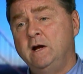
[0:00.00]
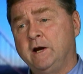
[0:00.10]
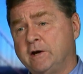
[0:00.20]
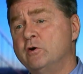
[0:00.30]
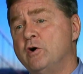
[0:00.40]

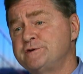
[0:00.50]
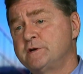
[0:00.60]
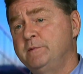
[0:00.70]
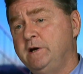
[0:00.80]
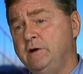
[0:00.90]
It can
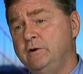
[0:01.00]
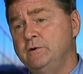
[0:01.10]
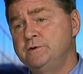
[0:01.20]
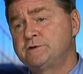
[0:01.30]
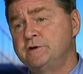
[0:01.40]
also be
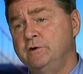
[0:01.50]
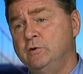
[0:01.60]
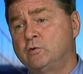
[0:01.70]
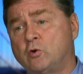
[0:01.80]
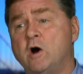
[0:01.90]
used
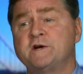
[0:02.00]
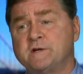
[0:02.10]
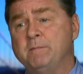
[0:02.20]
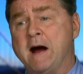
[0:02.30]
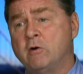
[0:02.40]
to
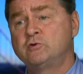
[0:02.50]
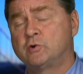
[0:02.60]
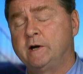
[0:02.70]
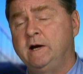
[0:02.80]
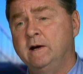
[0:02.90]
cross a
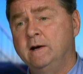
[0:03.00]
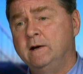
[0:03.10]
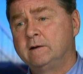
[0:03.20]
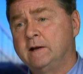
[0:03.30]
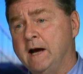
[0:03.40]
boundary
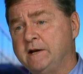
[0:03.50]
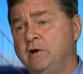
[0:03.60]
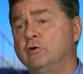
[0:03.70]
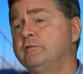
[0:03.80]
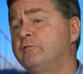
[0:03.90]
that
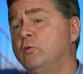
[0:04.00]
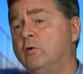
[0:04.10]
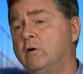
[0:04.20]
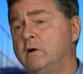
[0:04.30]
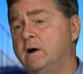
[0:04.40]

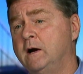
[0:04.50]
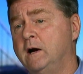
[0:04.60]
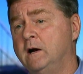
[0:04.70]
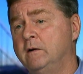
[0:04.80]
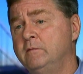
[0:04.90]
heretofore
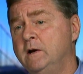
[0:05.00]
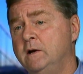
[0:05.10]
uh,